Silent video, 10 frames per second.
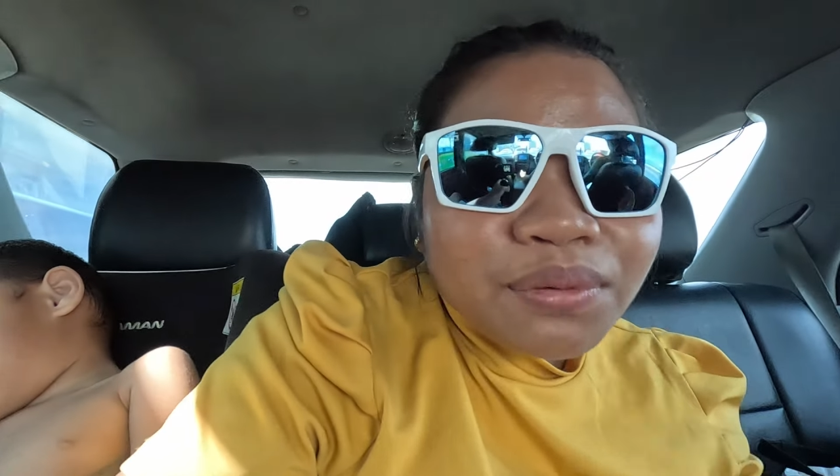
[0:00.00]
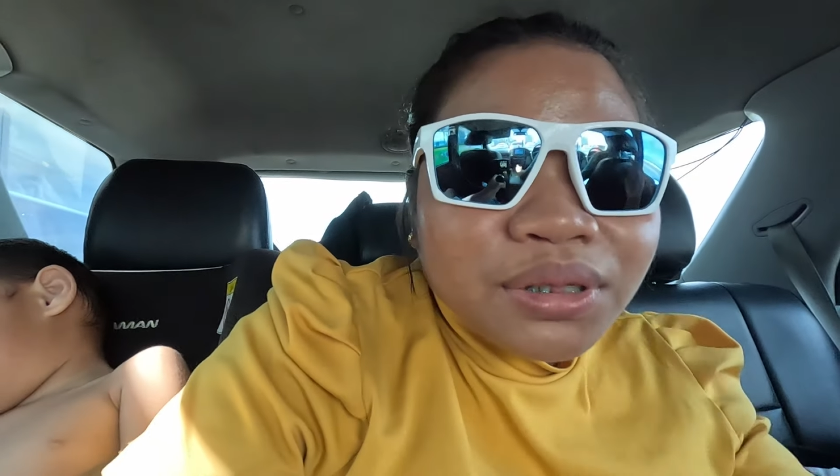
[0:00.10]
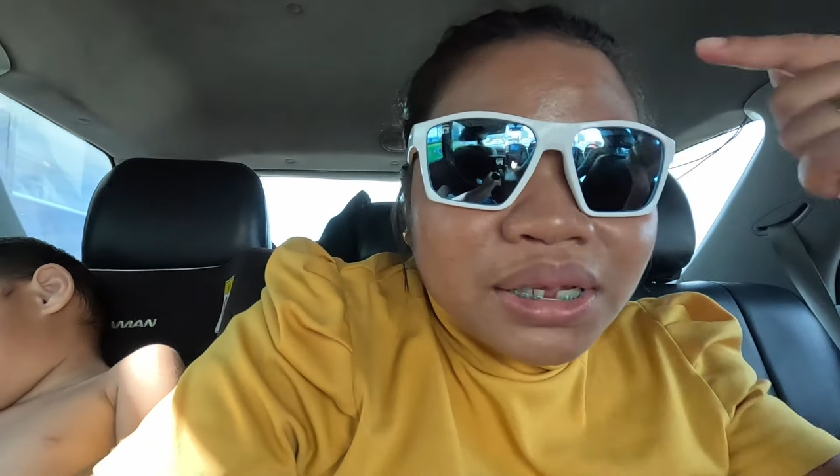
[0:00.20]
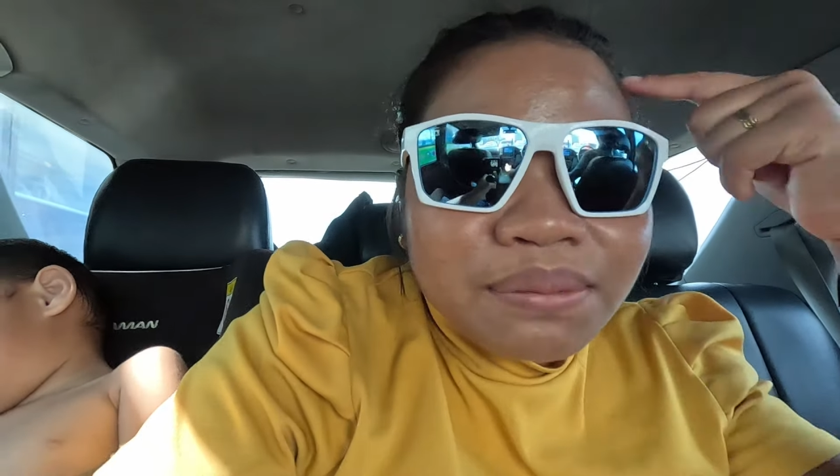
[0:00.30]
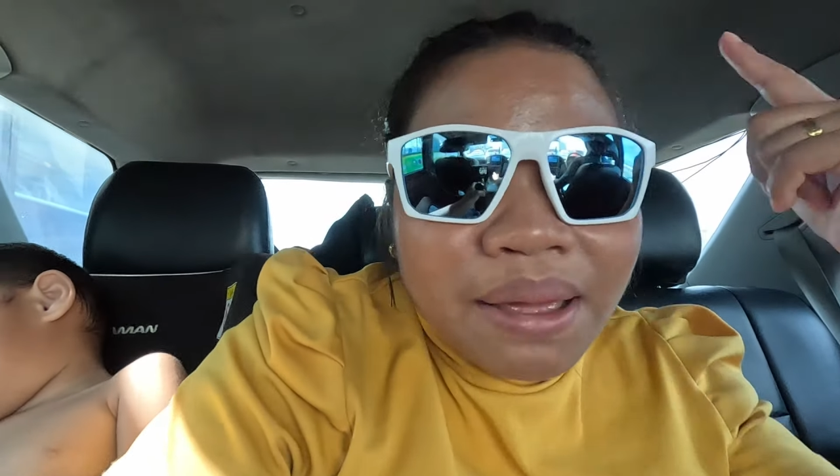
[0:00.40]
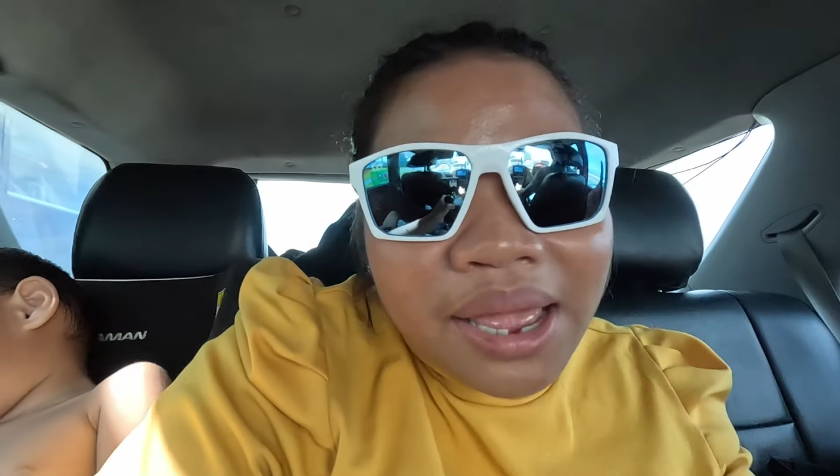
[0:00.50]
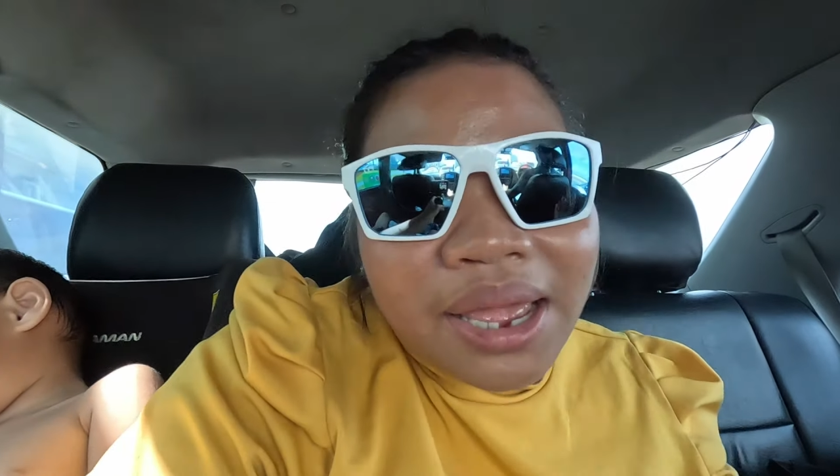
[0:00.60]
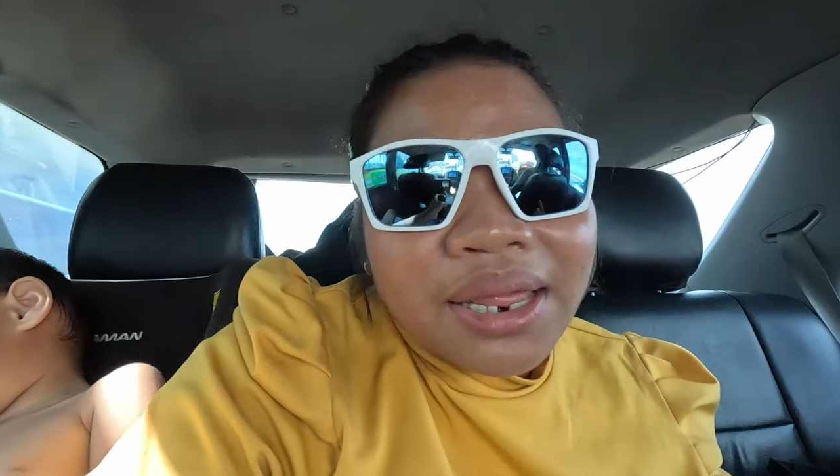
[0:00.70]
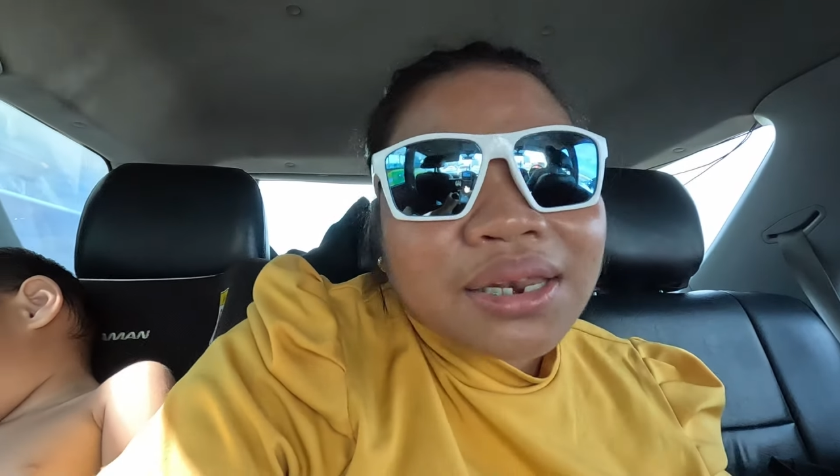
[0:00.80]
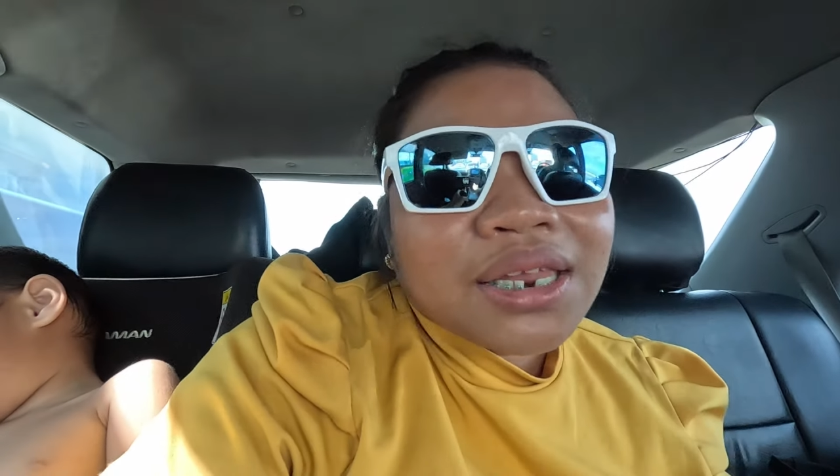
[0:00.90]
Put in my
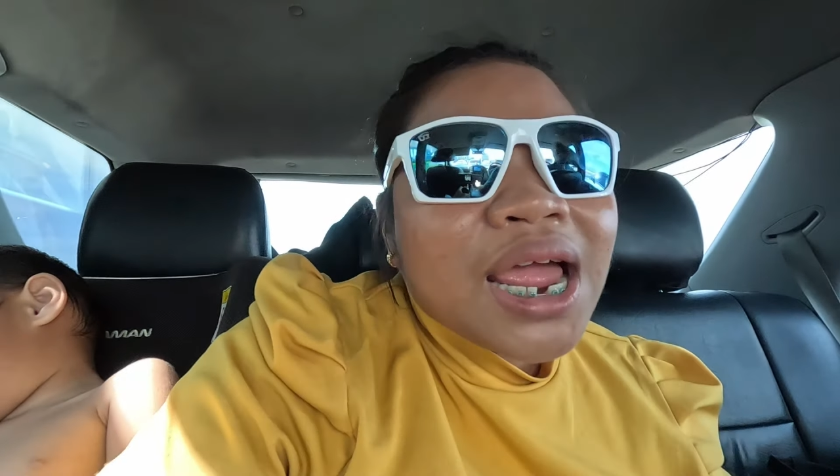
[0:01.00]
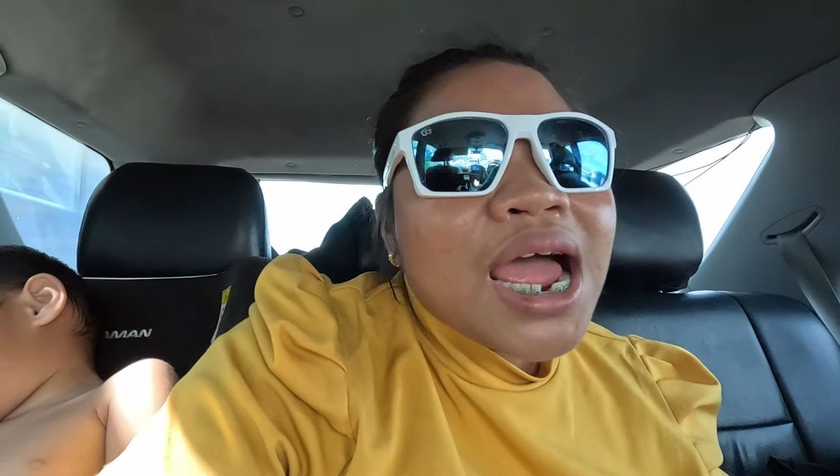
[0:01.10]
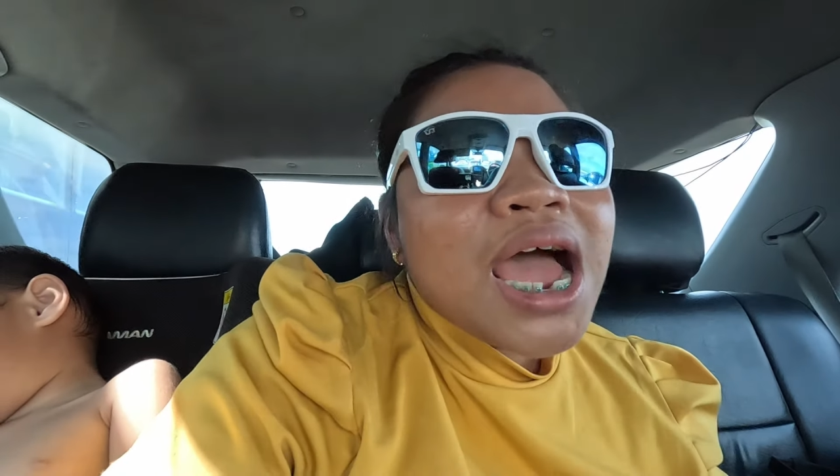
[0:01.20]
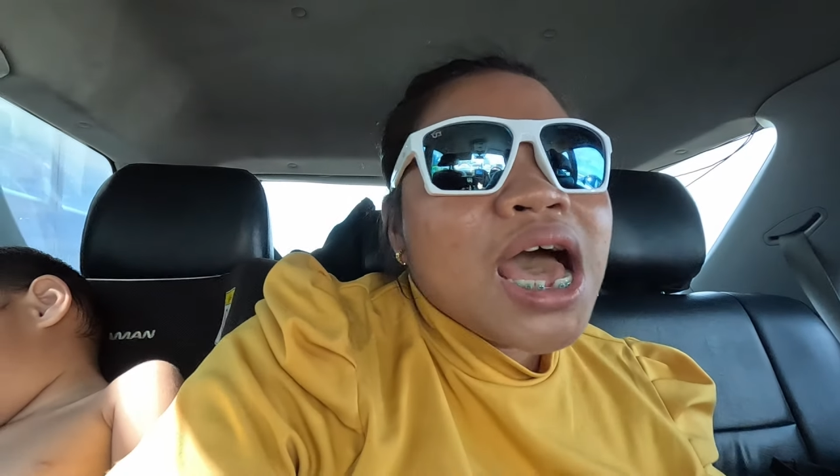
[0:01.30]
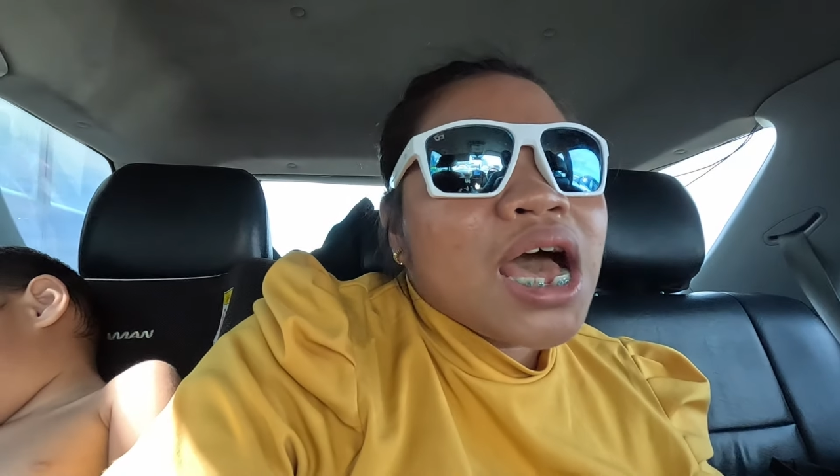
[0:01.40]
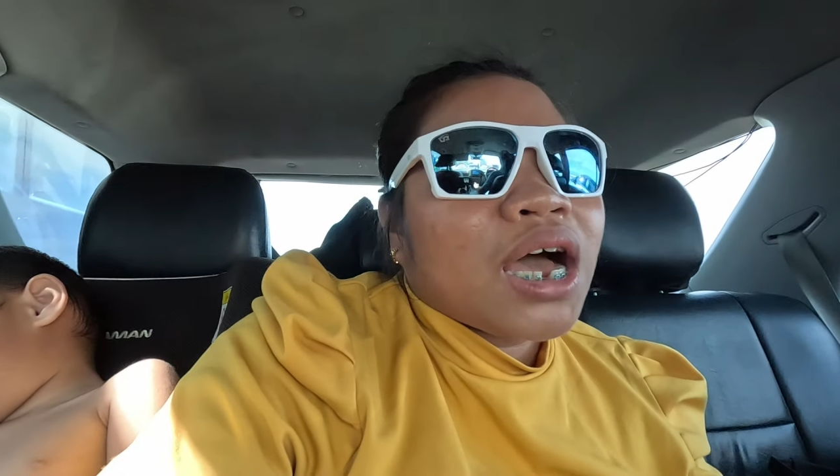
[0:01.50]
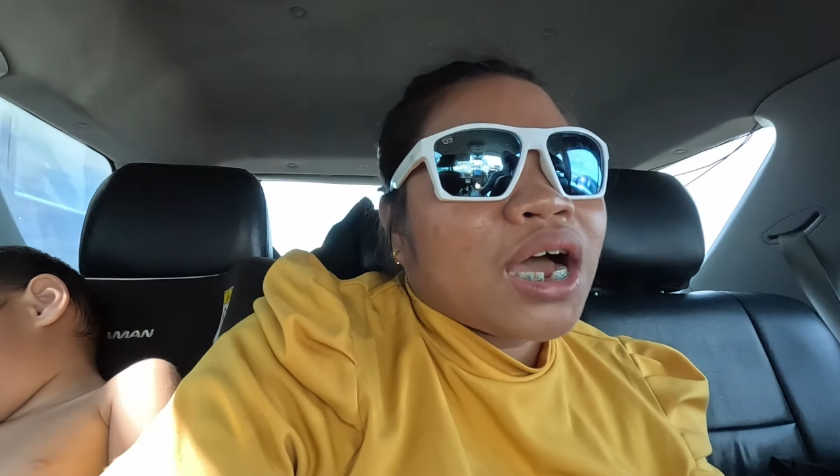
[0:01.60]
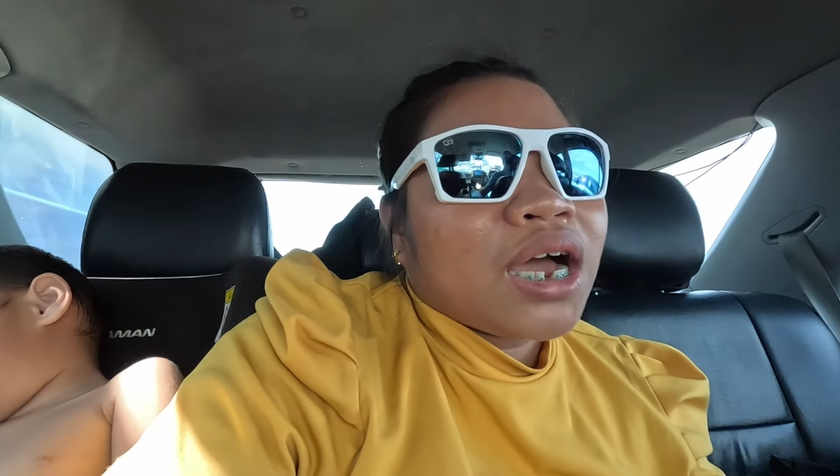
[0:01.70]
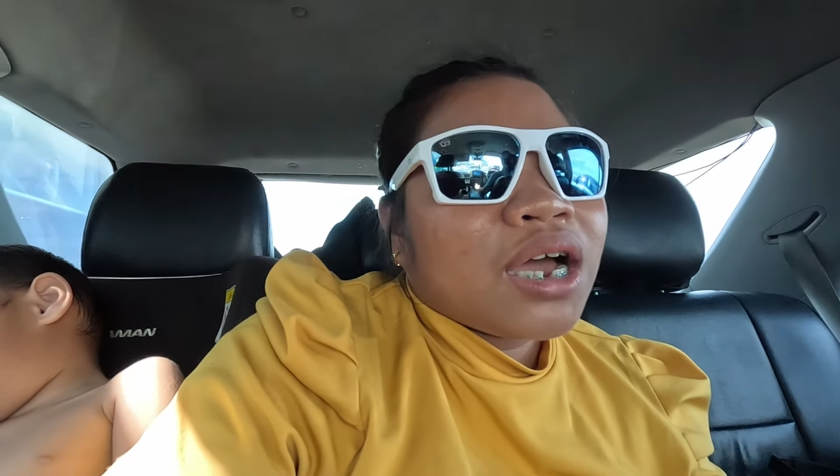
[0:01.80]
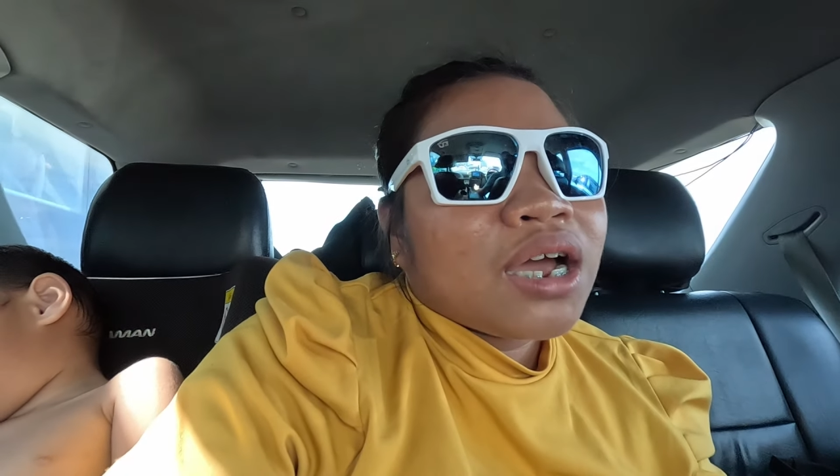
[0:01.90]
head. Yeah.